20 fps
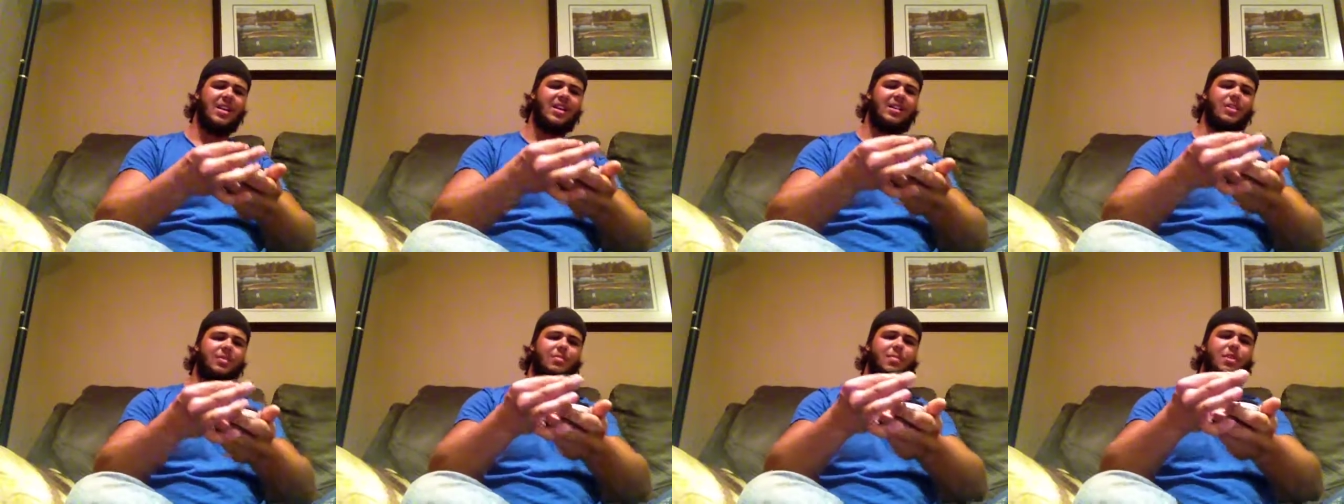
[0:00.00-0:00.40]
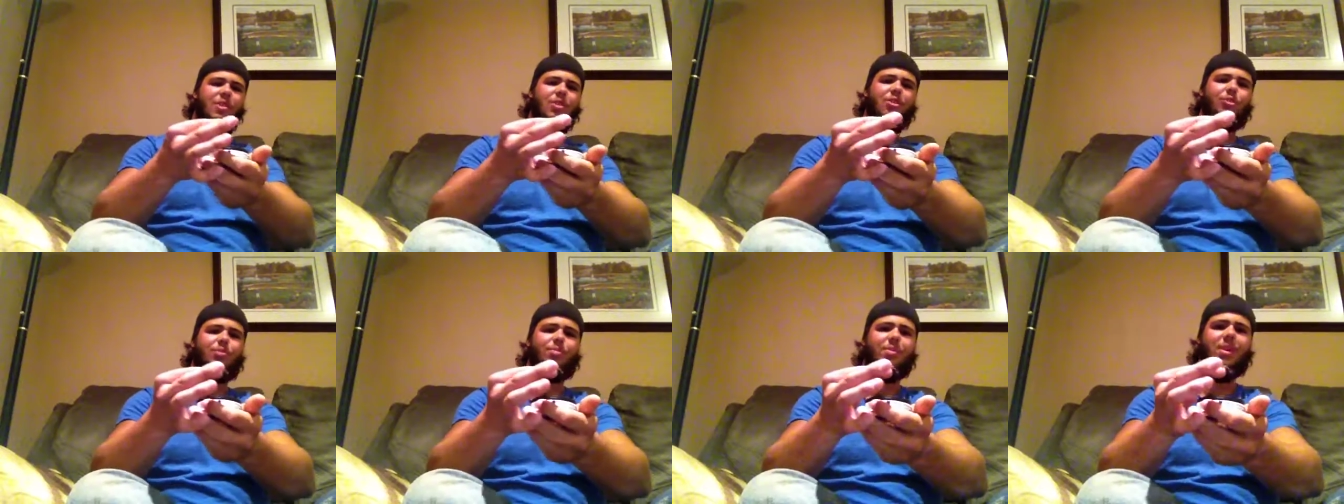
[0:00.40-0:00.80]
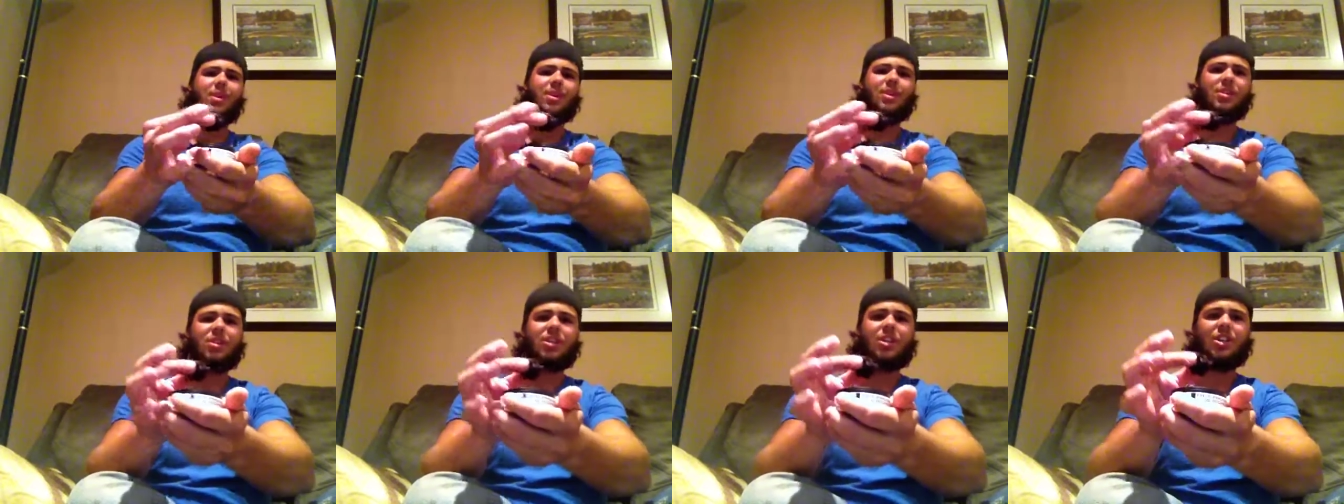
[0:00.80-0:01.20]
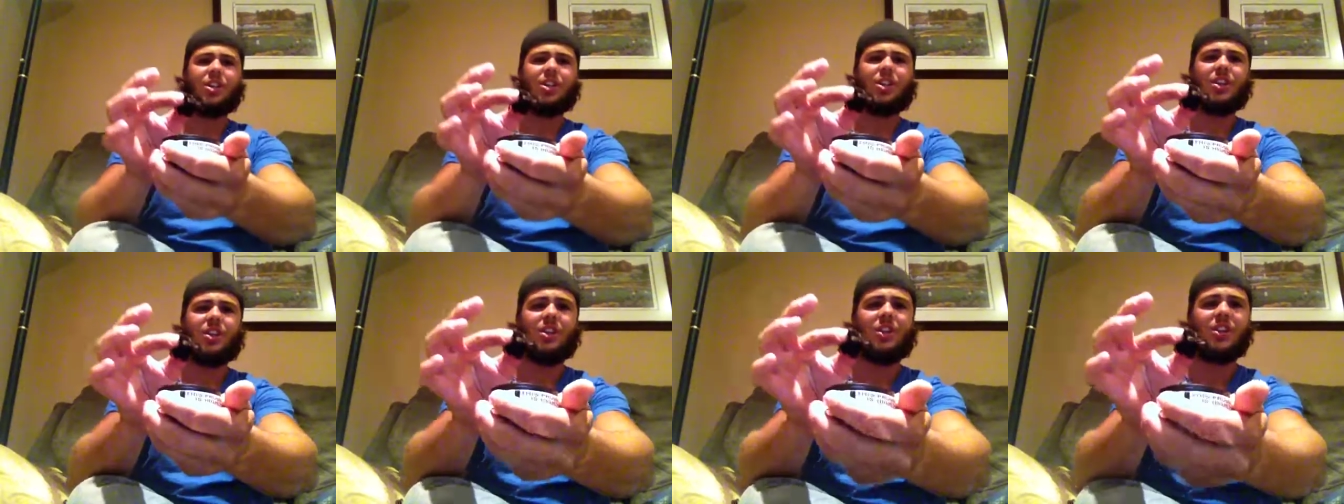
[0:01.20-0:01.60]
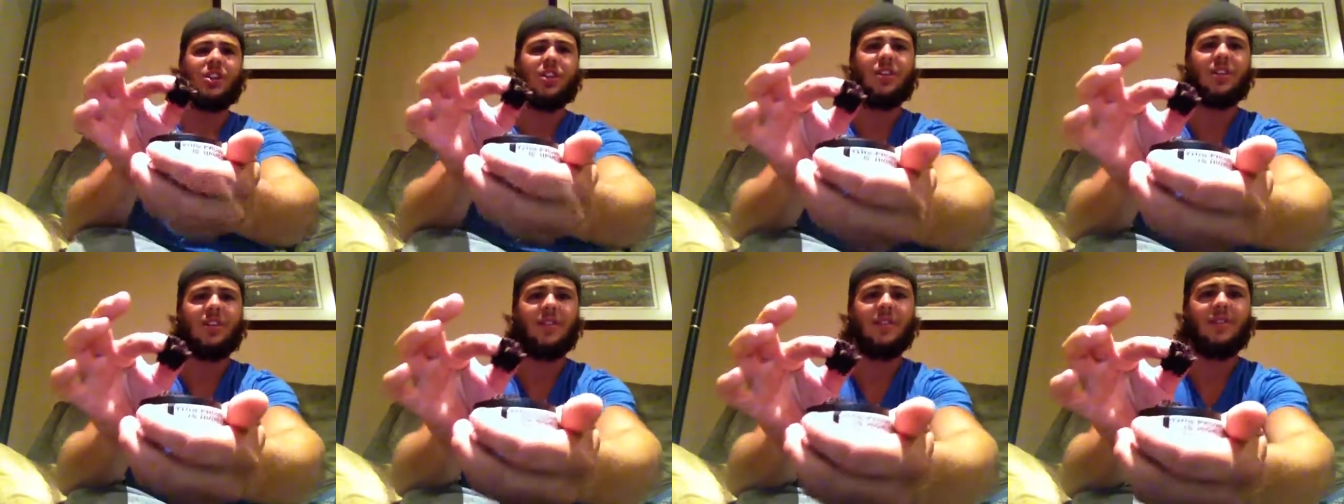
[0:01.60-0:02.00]
Nice big old pinch.
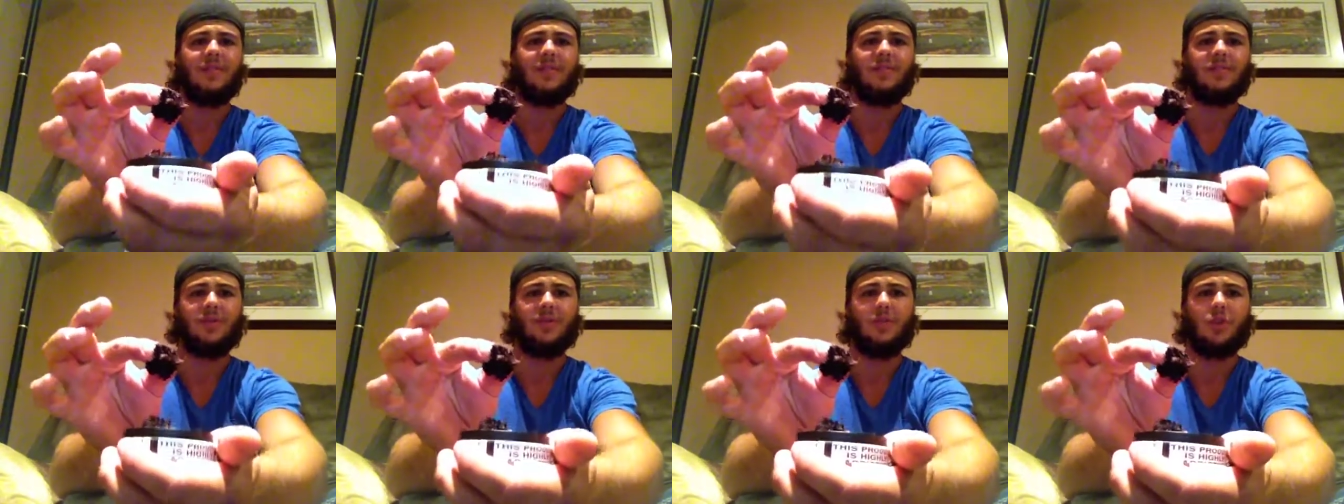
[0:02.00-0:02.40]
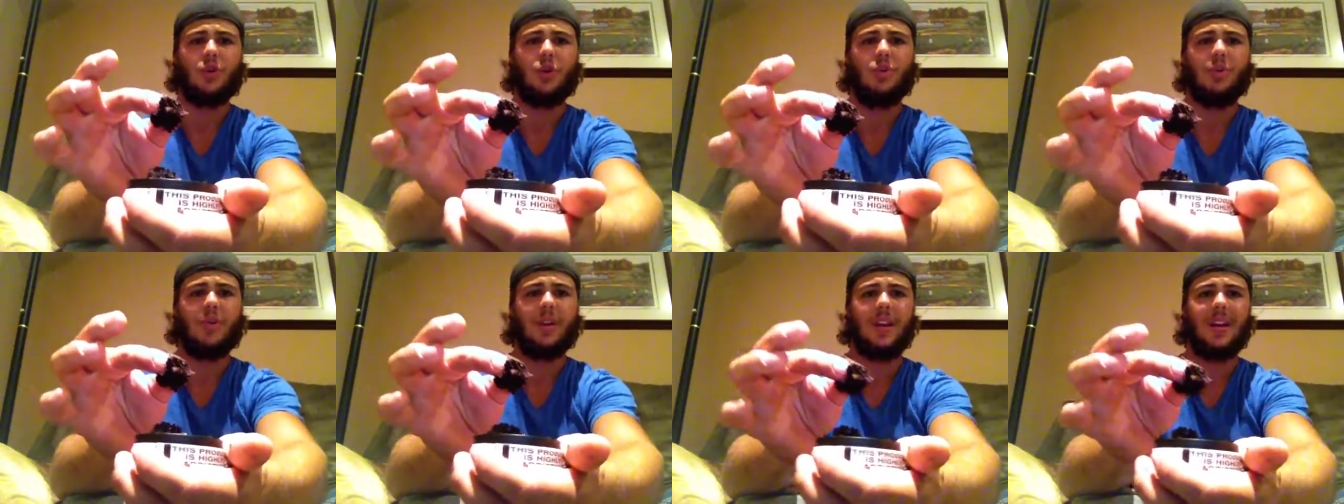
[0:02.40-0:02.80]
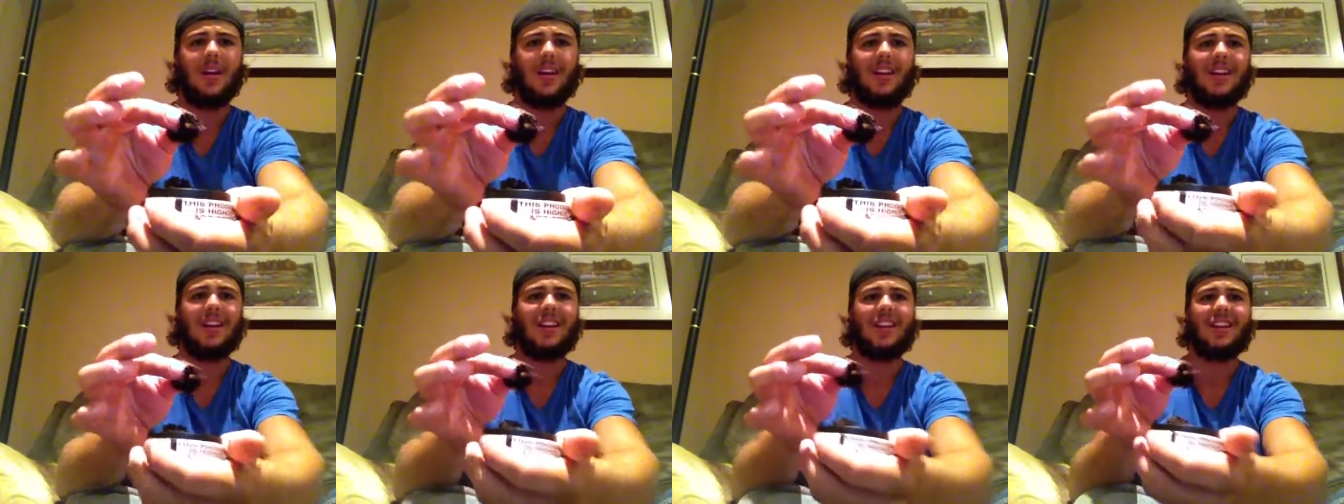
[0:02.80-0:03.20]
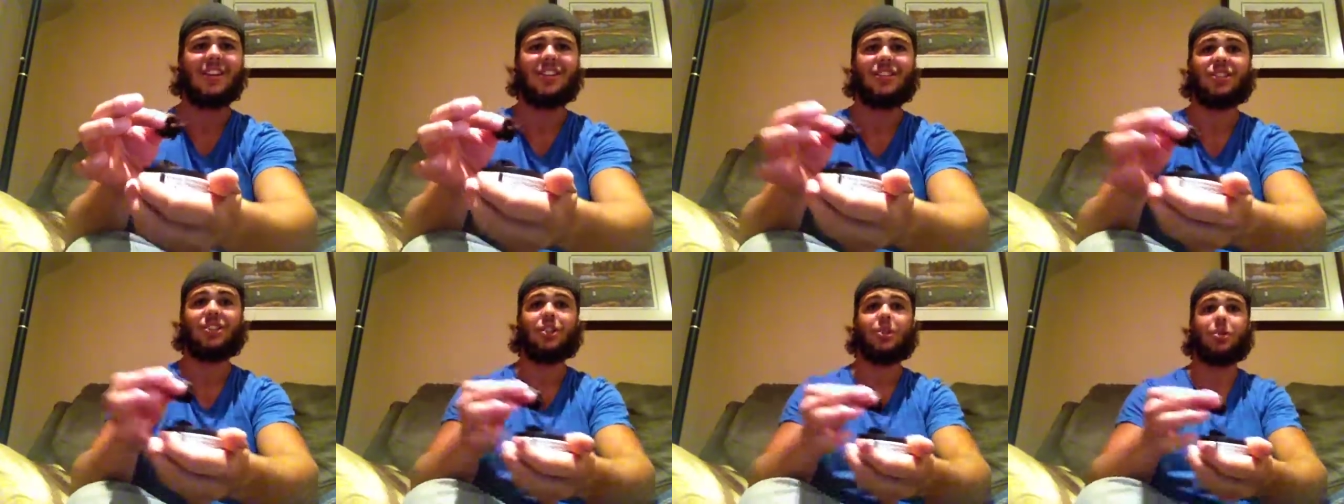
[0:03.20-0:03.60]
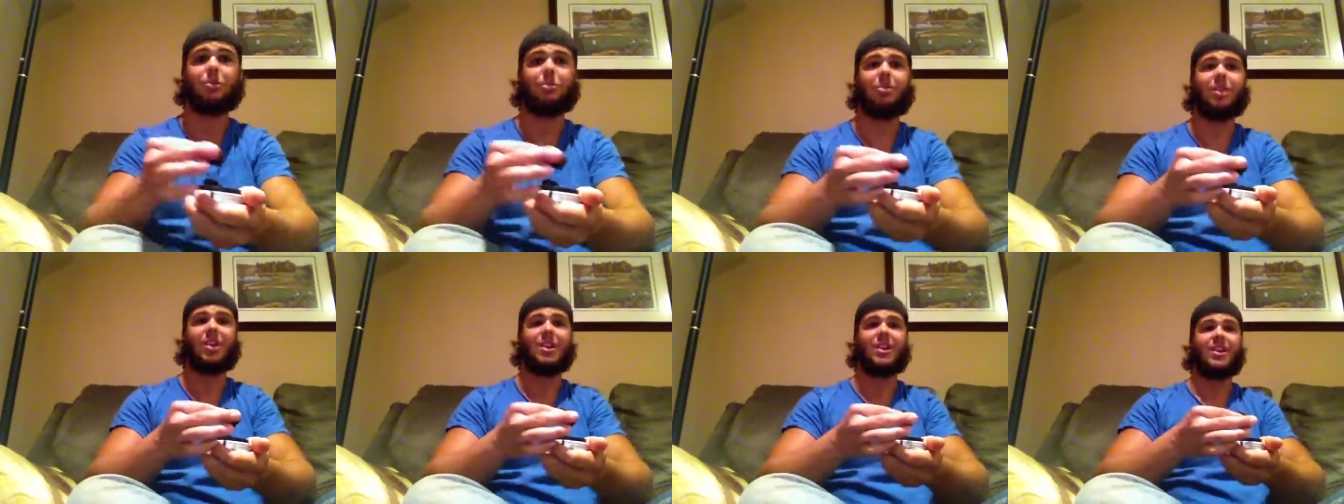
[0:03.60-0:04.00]
Some Copenhagen Southern
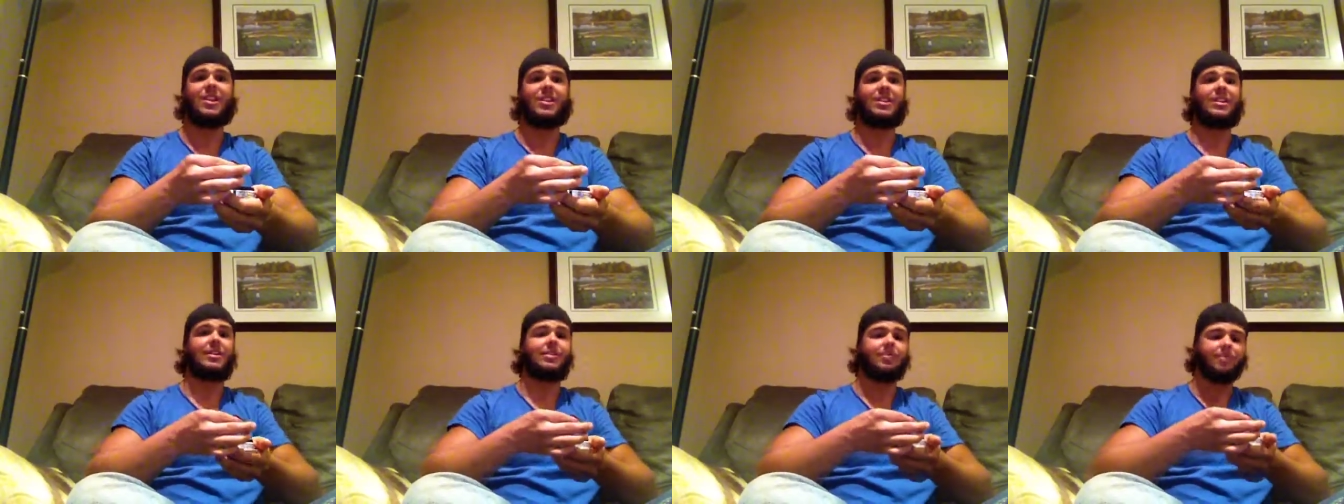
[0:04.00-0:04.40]
Blend.